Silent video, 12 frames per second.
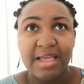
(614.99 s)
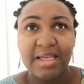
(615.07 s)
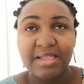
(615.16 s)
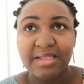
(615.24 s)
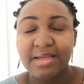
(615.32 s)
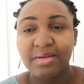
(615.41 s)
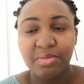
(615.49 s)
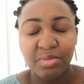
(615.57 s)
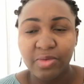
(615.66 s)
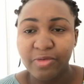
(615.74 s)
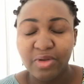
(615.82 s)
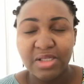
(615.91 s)
If
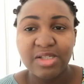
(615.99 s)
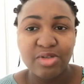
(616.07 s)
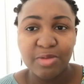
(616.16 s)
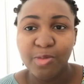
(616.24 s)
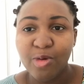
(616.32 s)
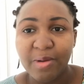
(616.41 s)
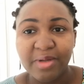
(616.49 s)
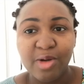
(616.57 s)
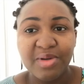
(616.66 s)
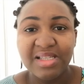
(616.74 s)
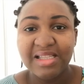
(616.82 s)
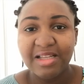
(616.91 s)
you listen to his program, they
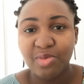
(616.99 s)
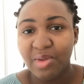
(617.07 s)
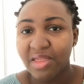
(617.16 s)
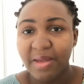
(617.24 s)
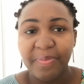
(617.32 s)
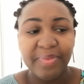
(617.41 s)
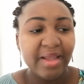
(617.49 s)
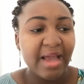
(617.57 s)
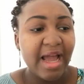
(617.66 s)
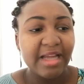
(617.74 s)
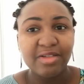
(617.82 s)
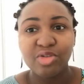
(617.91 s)
always start with,
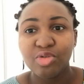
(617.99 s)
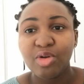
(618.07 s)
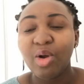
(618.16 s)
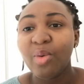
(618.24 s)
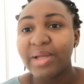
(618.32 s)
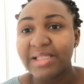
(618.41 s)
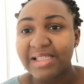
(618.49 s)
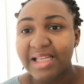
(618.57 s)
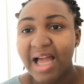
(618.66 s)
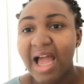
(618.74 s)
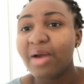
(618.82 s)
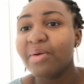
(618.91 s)
I do not quit,
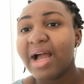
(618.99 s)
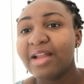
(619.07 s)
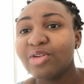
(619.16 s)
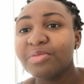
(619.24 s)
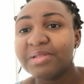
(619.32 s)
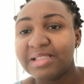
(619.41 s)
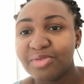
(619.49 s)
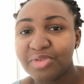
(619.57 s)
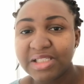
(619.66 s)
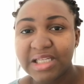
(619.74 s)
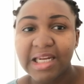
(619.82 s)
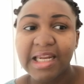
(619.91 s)
I cannot be defeated.